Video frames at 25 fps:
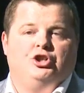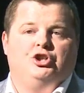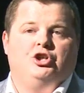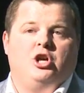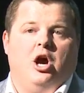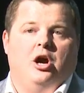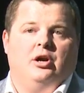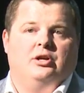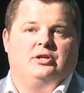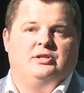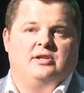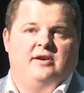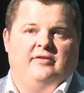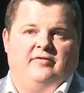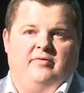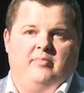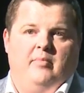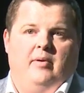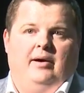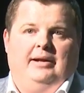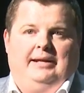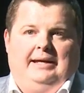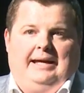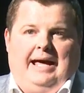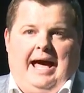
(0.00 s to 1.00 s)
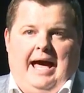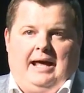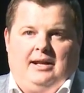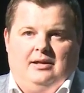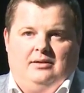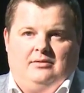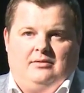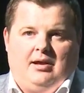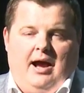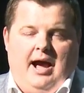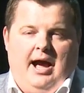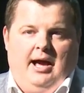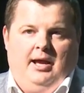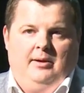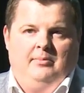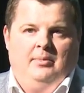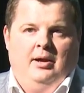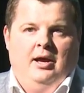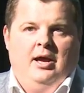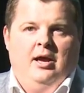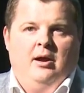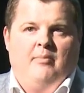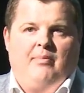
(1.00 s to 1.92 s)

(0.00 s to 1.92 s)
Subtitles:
chunks of money at a time